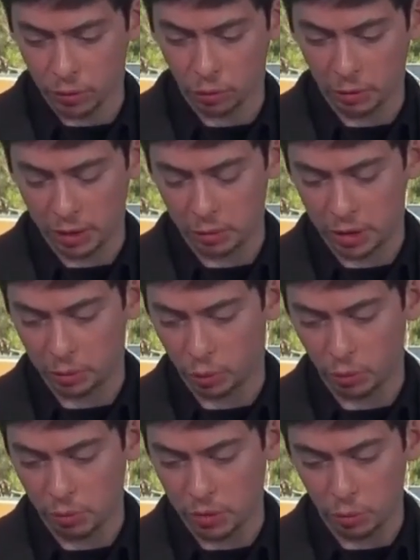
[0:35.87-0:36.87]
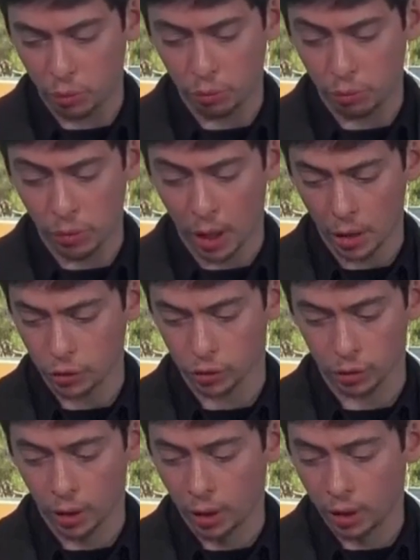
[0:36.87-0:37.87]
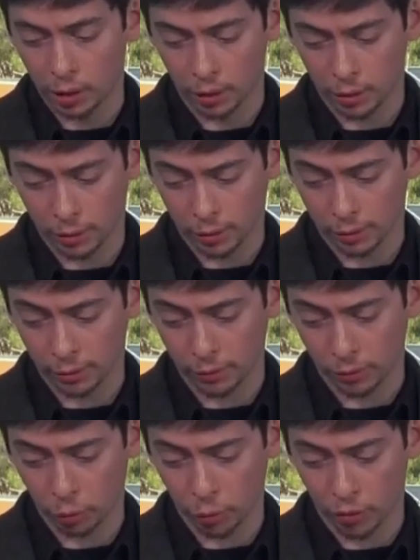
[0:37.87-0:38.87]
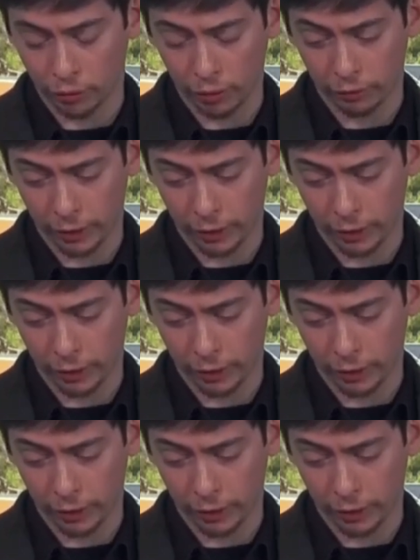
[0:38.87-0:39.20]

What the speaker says: anything that can be formalized for computerization ends.